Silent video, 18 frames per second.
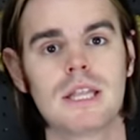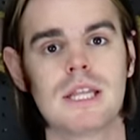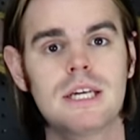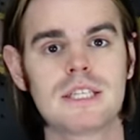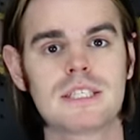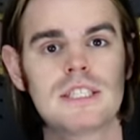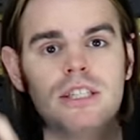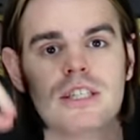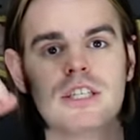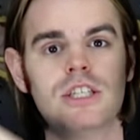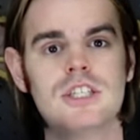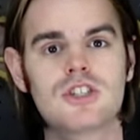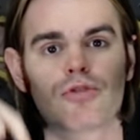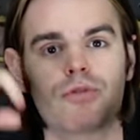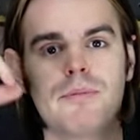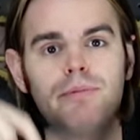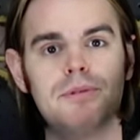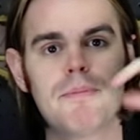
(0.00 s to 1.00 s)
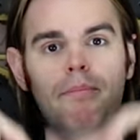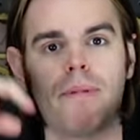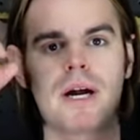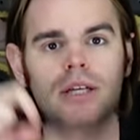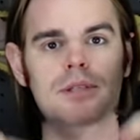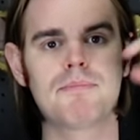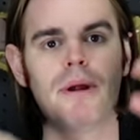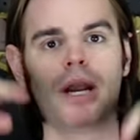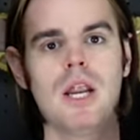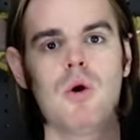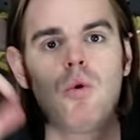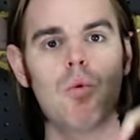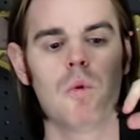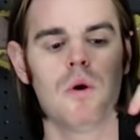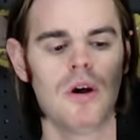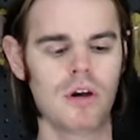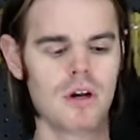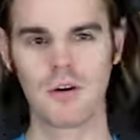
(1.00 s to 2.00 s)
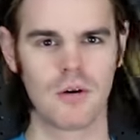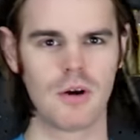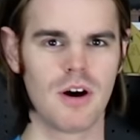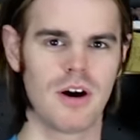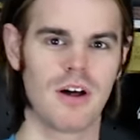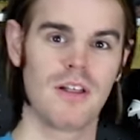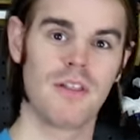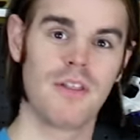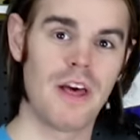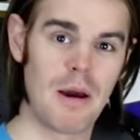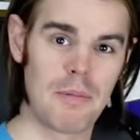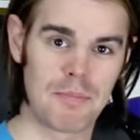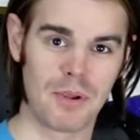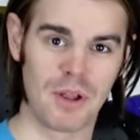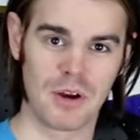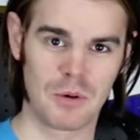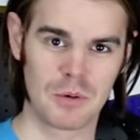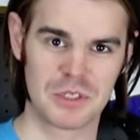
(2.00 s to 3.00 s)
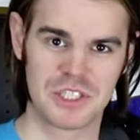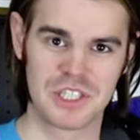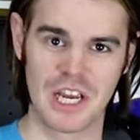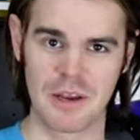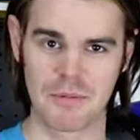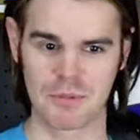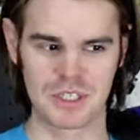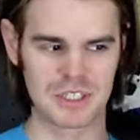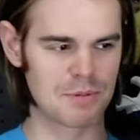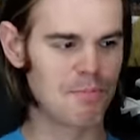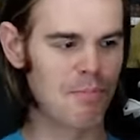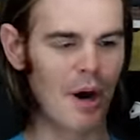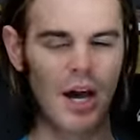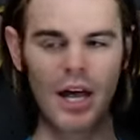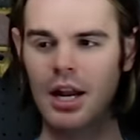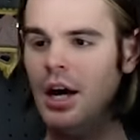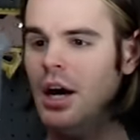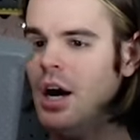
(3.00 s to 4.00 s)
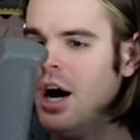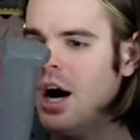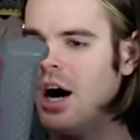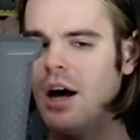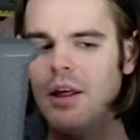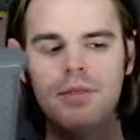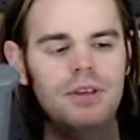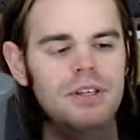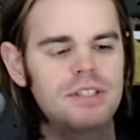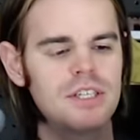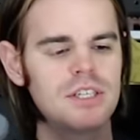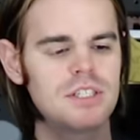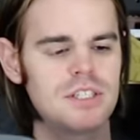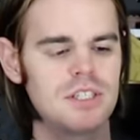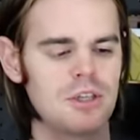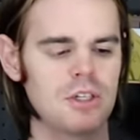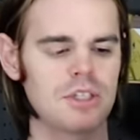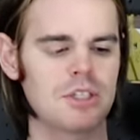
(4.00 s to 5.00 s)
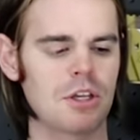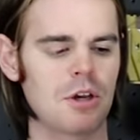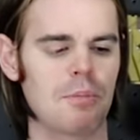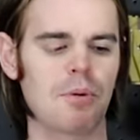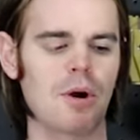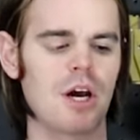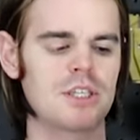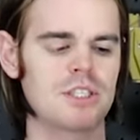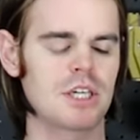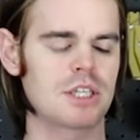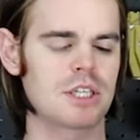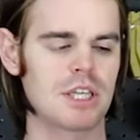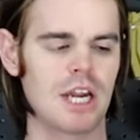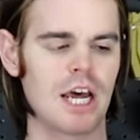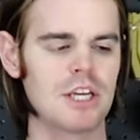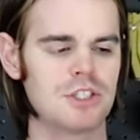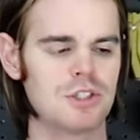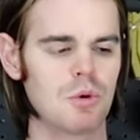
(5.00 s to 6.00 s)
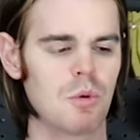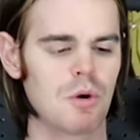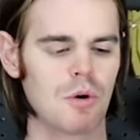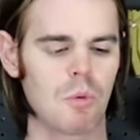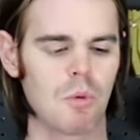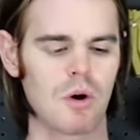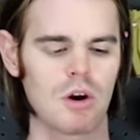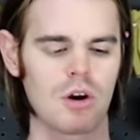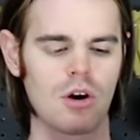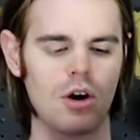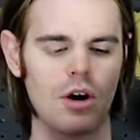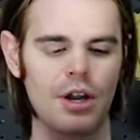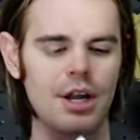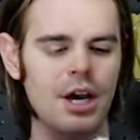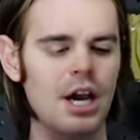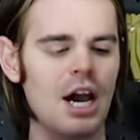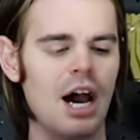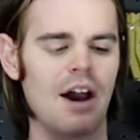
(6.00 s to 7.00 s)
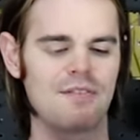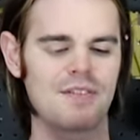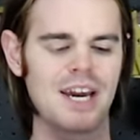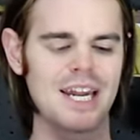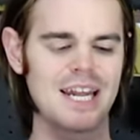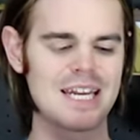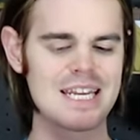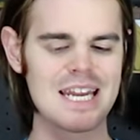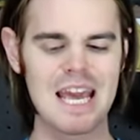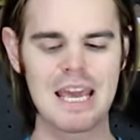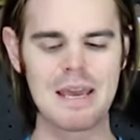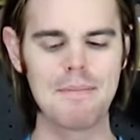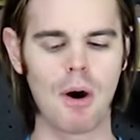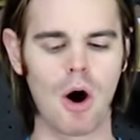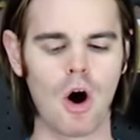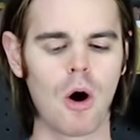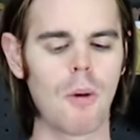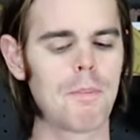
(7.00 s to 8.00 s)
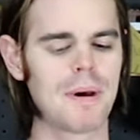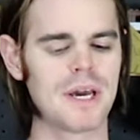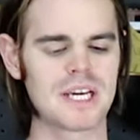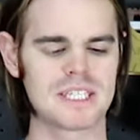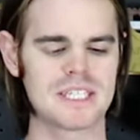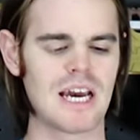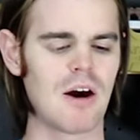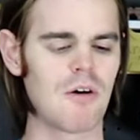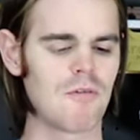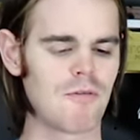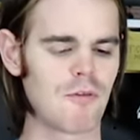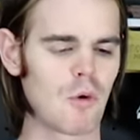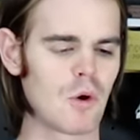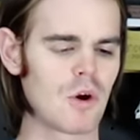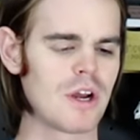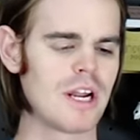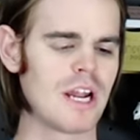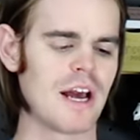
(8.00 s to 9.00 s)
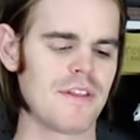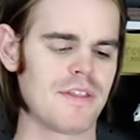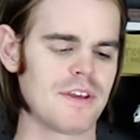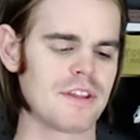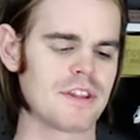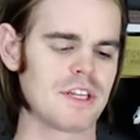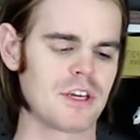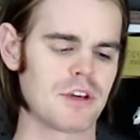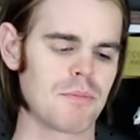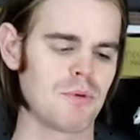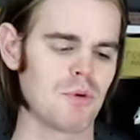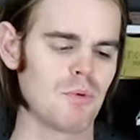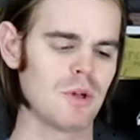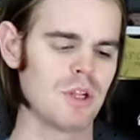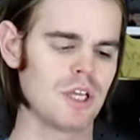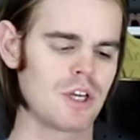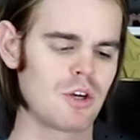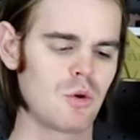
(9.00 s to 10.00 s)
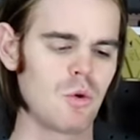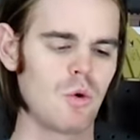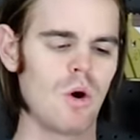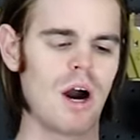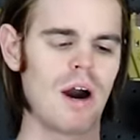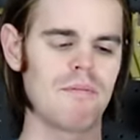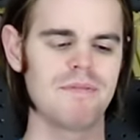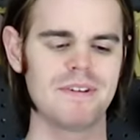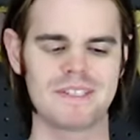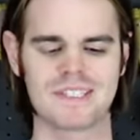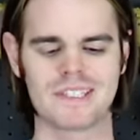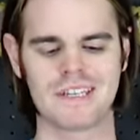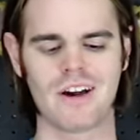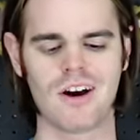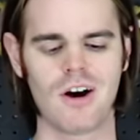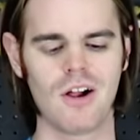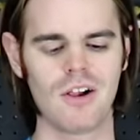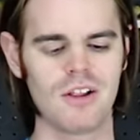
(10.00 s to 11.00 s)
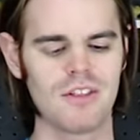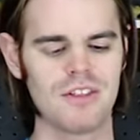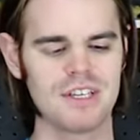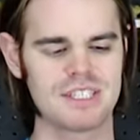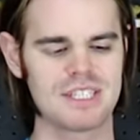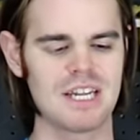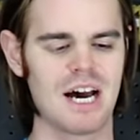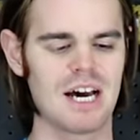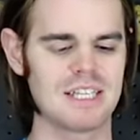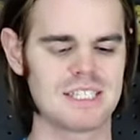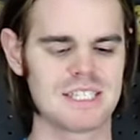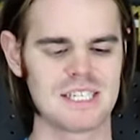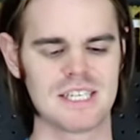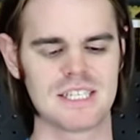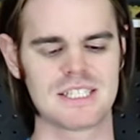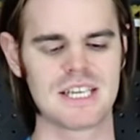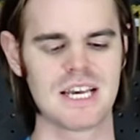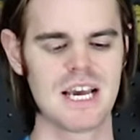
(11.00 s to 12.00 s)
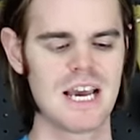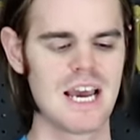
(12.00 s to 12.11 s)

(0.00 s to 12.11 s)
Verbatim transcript: Links in the description box below. Well, that plug was shameless, but uh, this is seriously a project that I do want to work on. I've got a name all picked out for it. I think that it could be really cool. Obviously, all of this nonsense